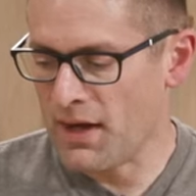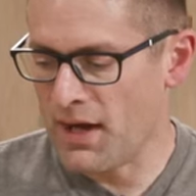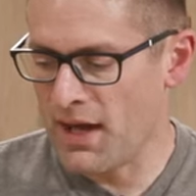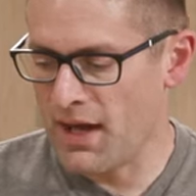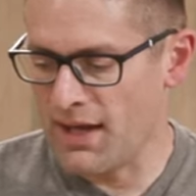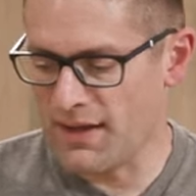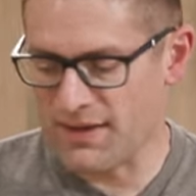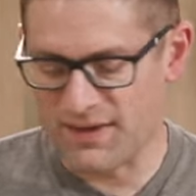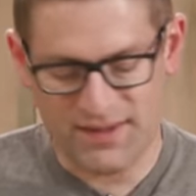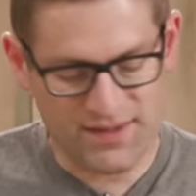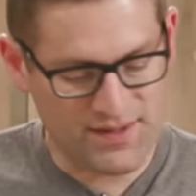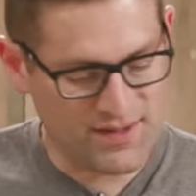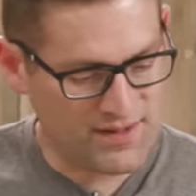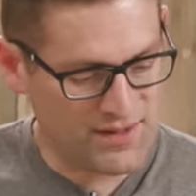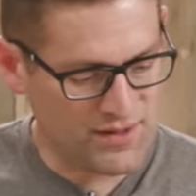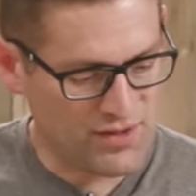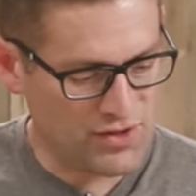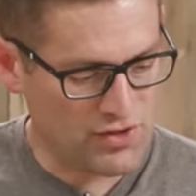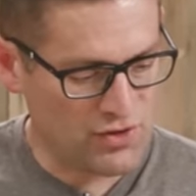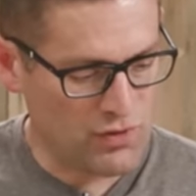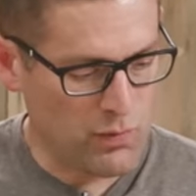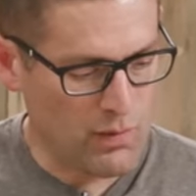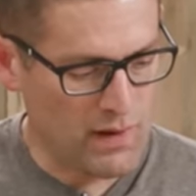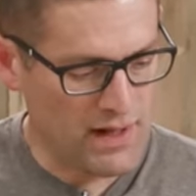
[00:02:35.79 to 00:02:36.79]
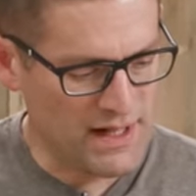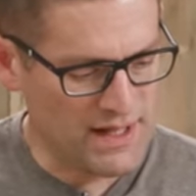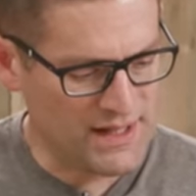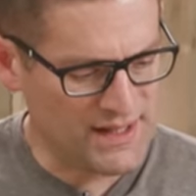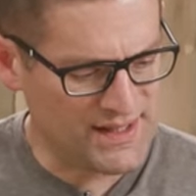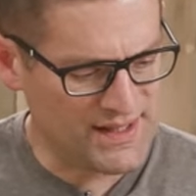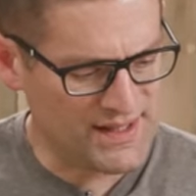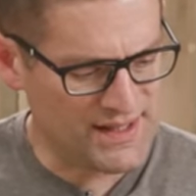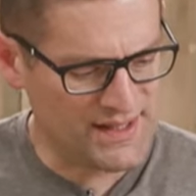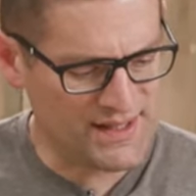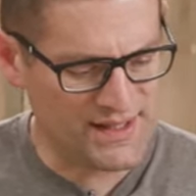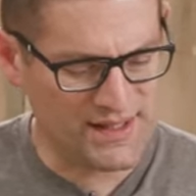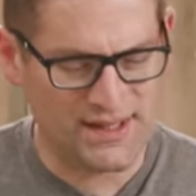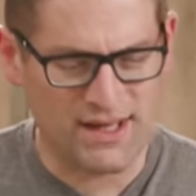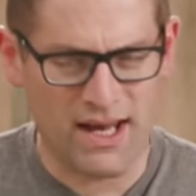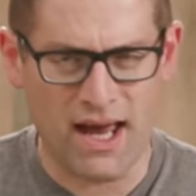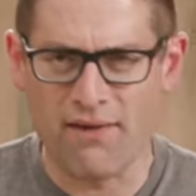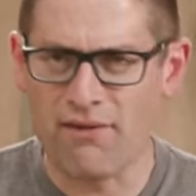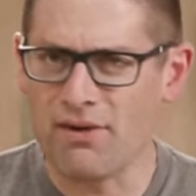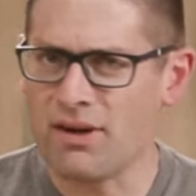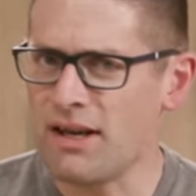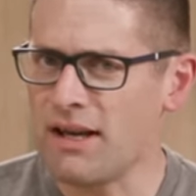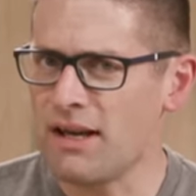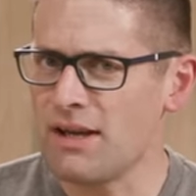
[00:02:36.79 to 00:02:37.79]
It's
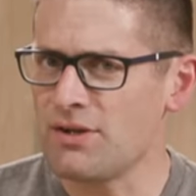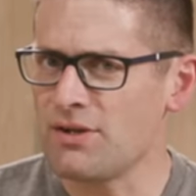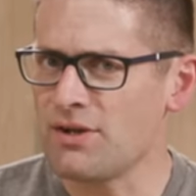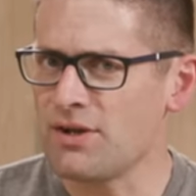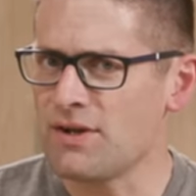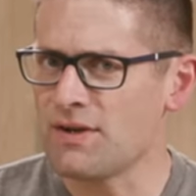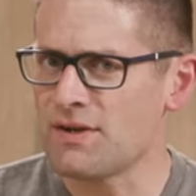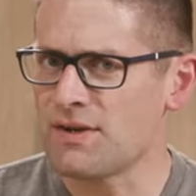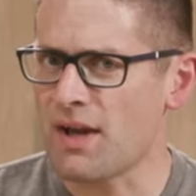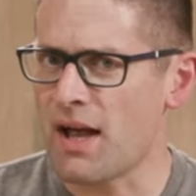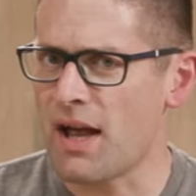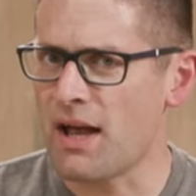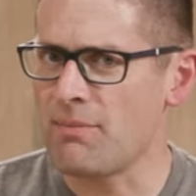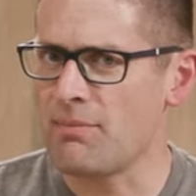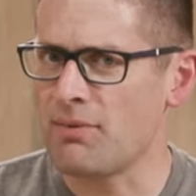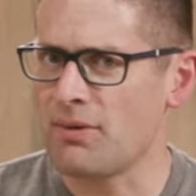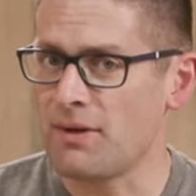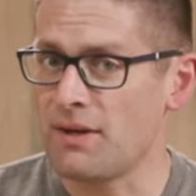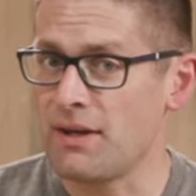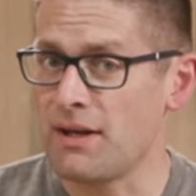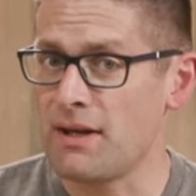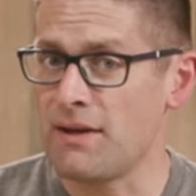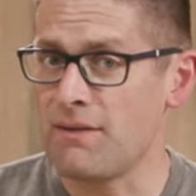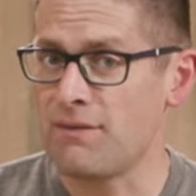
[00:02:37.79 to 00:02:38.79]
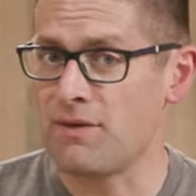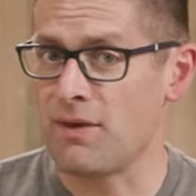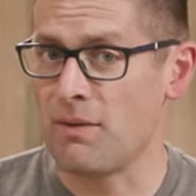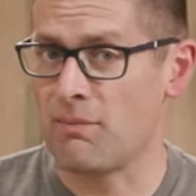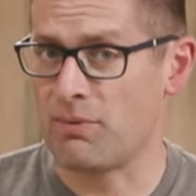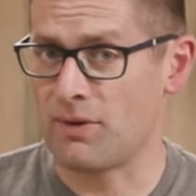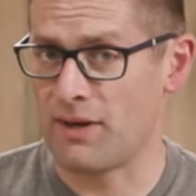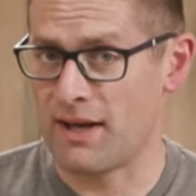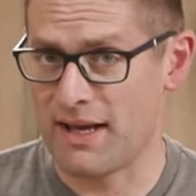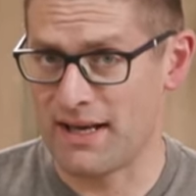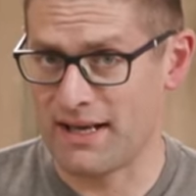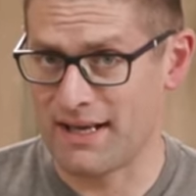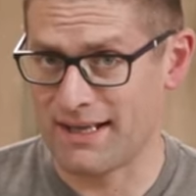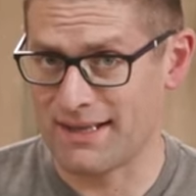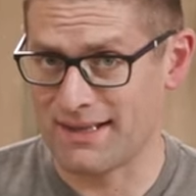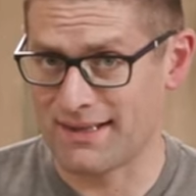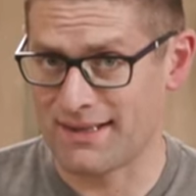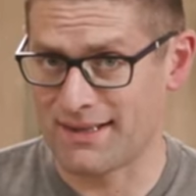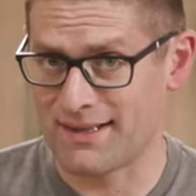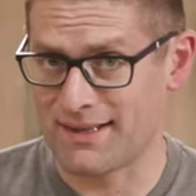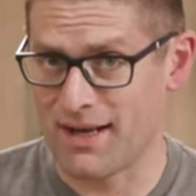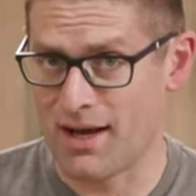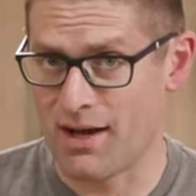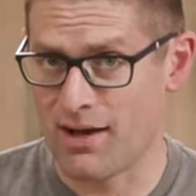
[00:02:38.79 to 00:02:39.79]
27 inches, I believe, the blank
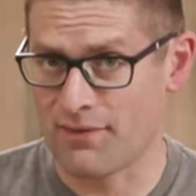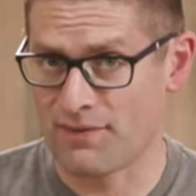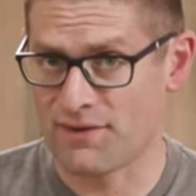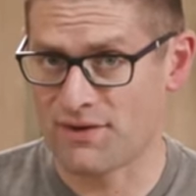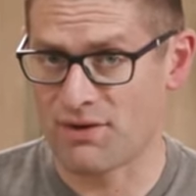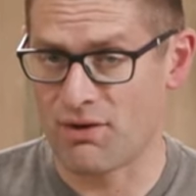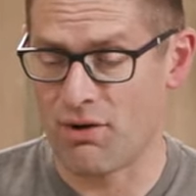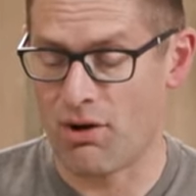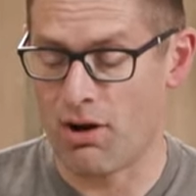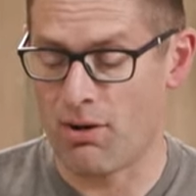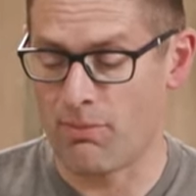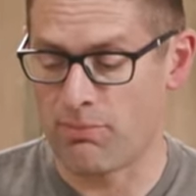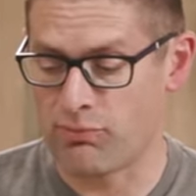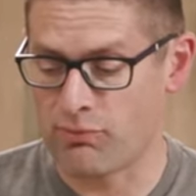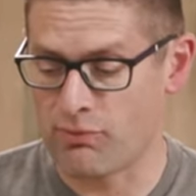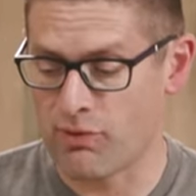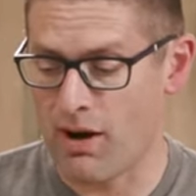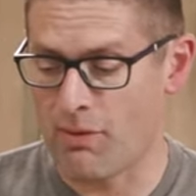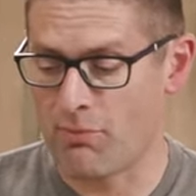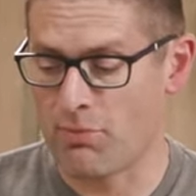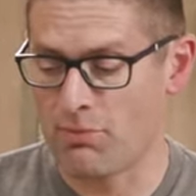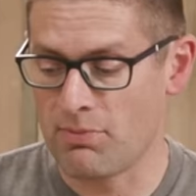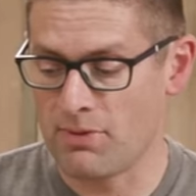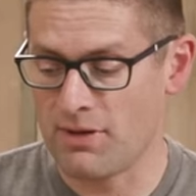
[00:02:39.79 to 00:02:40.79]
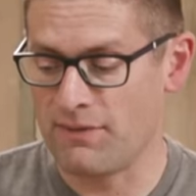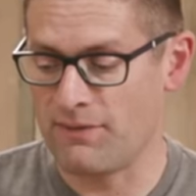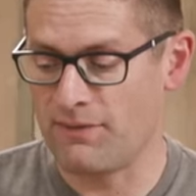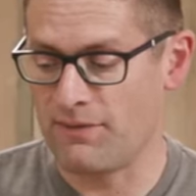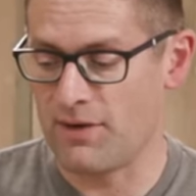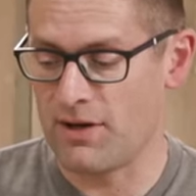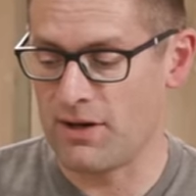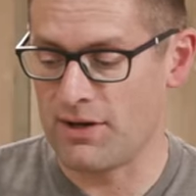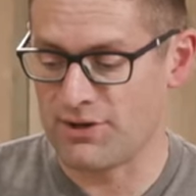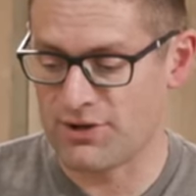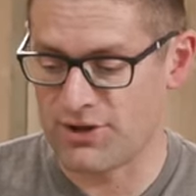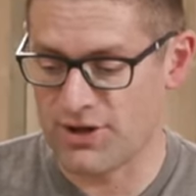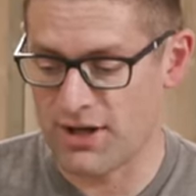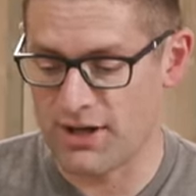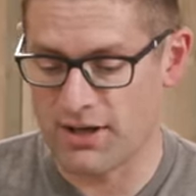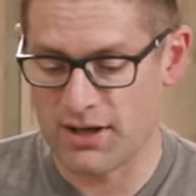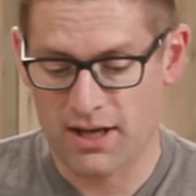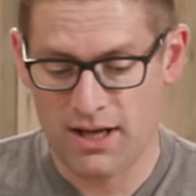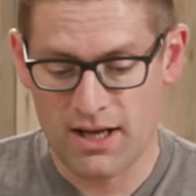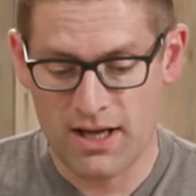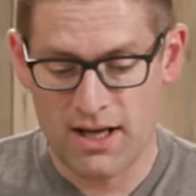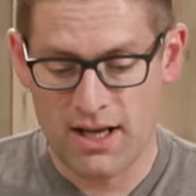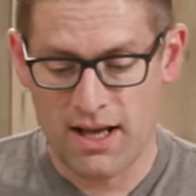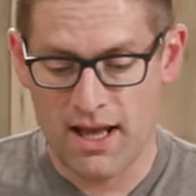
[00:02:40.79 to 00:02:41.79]
itself, so I'll probably finish it
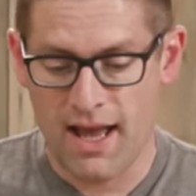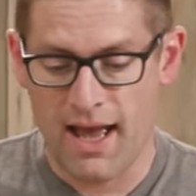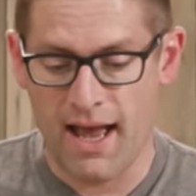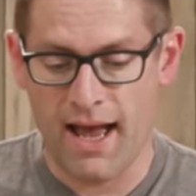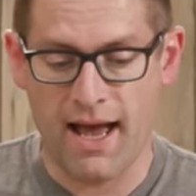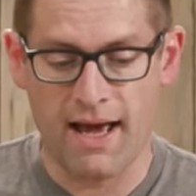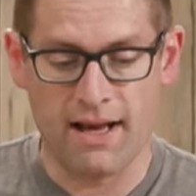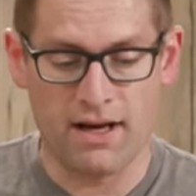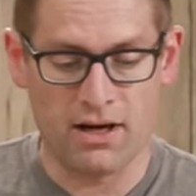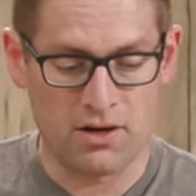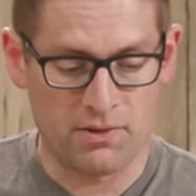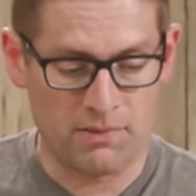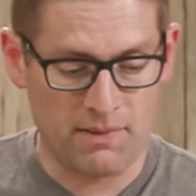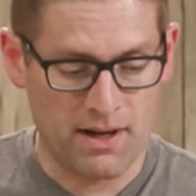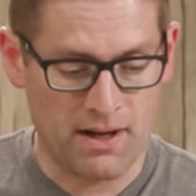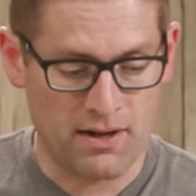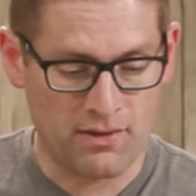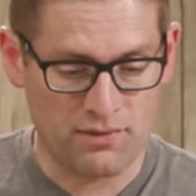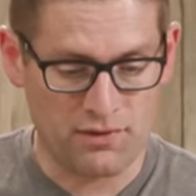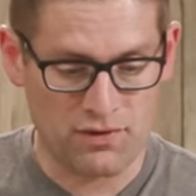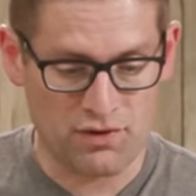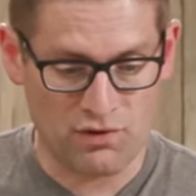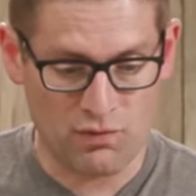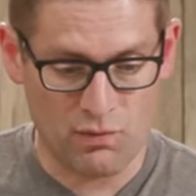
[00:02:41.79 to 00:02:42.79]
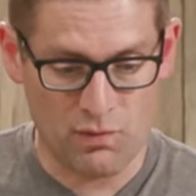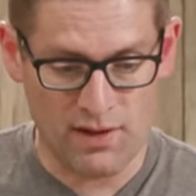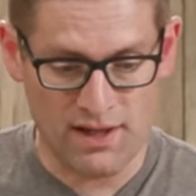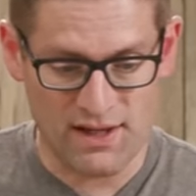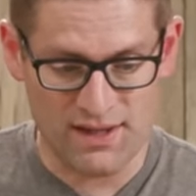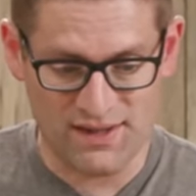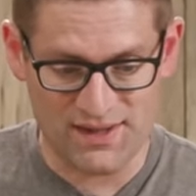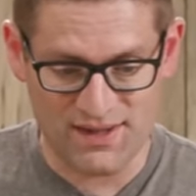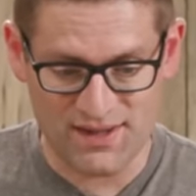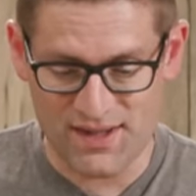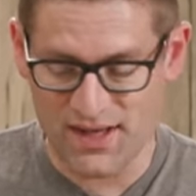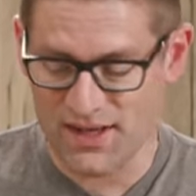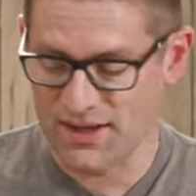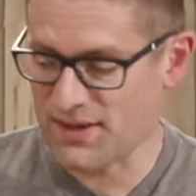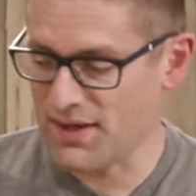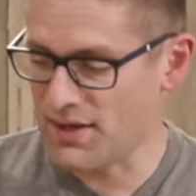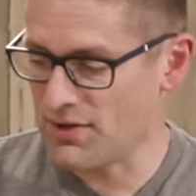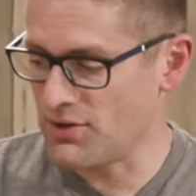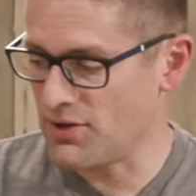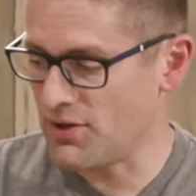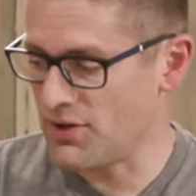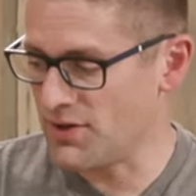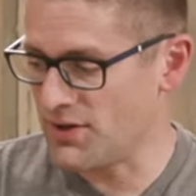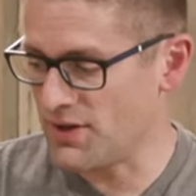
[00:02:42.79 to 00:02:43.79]
at around 26
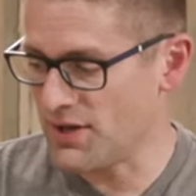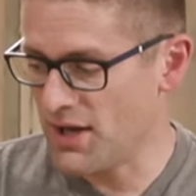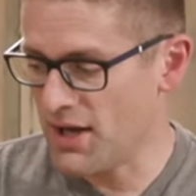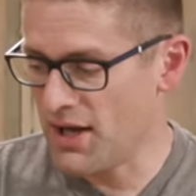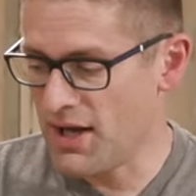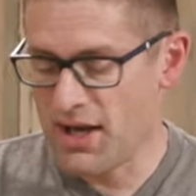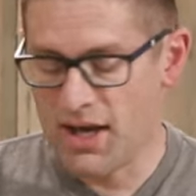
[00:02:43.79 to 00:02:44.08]
inches.